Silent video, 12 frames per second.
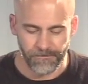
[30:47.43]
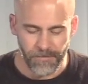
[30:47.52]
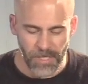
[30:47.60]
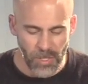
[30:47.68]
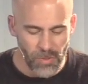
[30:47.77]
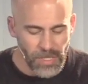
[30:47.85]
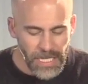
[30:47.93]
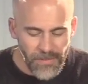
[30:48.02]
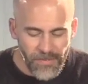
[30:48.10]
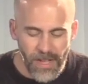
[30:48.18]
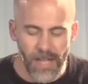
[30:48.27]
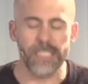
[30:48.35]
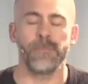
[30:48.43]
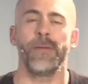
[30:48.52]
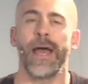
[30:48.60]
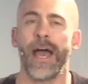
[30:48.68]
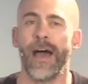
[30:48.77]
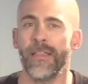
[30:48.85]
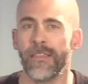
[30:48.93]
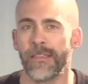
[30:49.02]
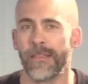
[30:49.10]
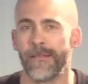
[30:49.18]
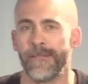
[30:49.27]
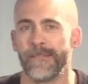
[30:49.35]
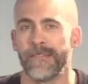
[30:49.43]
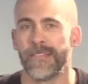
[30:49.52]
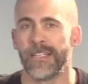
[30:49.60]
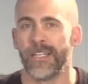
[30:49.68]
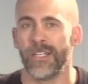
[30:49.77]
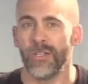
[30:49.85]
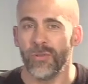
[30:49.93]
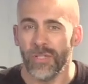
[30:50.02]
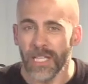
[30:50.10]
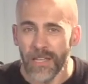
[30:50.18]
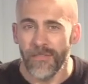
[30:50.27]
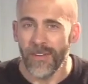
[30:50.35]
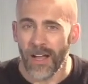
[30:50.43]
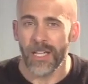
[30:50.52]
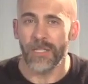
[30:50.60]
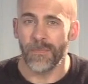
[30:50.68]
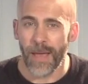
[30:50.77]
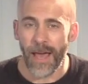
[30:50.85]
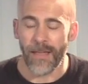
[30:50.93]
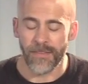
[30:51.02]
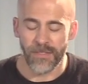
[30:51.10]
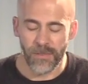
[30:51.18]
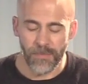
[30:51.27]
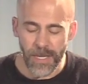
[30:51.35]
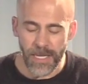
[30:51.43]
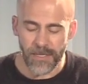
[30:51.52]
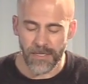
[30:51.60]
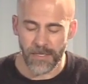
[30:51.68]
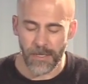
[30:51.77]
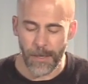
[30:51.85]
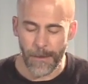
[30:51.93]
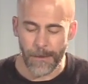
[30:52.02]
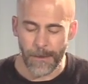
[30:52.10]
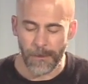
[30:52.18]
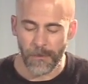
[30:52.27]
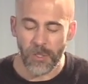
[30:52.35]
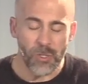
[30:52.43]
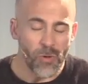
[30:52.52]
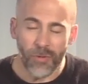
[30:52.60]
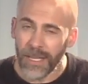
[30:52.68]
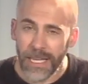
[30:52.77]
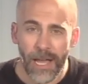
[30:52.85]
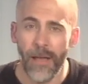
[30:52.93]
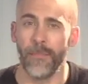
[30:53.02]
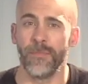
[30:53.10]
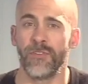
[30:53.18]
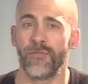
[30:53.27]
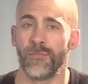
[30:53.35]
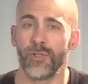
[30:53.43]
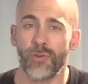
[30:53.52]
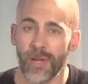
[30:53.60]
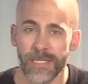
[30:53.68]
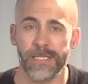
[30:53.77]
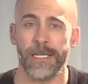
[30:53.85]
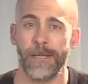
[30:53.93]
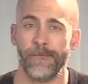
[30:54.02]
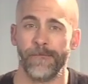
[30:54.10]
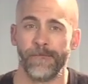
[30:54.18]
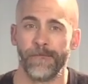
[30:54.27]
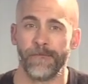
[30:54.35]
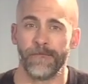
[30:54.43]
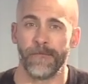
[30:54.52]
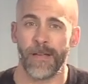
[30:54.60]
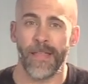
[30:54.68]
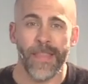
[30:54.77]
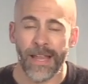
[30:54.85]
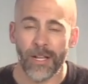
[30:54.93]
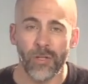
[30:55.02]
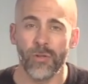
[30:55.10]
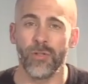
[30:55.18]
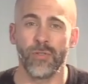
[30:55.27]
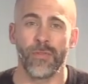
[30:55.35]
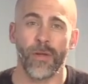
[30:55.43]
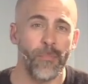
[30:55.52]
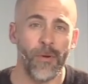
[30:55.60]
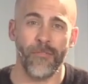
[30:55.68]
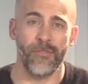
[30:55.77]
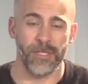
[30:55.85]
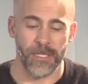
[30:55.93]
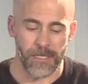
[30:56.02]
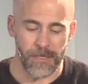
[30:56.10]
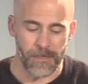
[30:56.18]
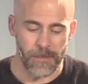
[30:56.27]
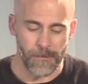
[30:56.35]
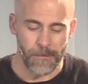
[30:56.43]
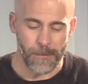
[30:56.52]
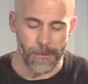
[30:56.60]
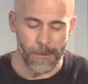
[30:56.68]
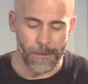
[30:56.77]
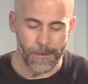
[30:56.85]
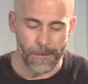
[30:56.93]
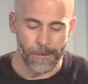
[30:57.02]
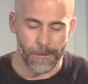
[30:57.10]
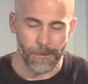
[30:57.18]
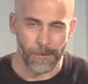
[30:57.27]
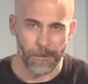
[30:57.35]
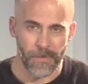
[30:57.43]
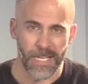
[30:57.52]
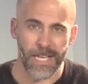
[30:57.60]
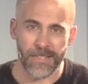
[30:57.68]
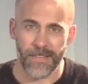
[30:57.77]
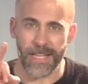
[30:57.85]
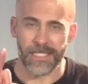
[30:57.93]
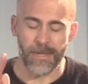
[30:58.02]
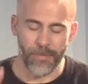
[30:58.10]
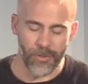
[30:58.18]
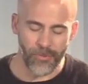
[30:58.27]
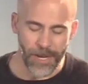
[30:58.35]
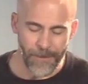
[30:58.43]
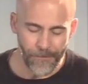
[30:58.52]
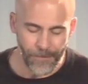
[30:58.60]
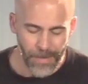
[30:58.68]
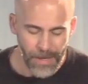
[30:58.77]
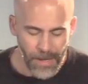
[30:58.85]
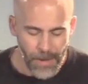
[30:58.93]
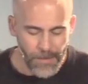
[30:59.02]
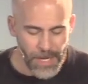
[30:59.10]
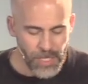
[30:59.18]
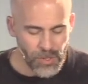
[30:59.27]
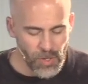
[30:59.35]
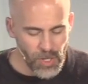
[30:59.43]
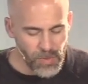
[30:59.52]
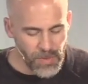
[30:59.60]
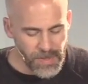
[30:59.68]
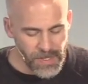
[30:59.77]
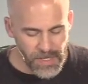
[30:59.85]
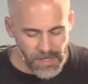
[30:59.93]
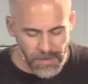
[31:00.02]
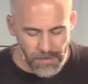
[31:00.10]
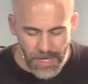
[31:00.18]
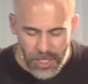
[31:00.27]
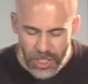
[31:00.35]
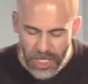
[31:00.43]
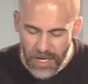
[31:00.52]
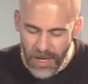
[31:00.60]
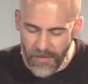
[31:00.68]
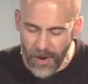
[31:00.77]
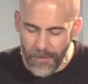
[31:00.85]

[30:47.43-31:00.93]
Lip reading: You leave God's path to peace, which only comes from trusting him. And that includes with our preferences. Okay, so that's number 3. Peace grows with the submission of our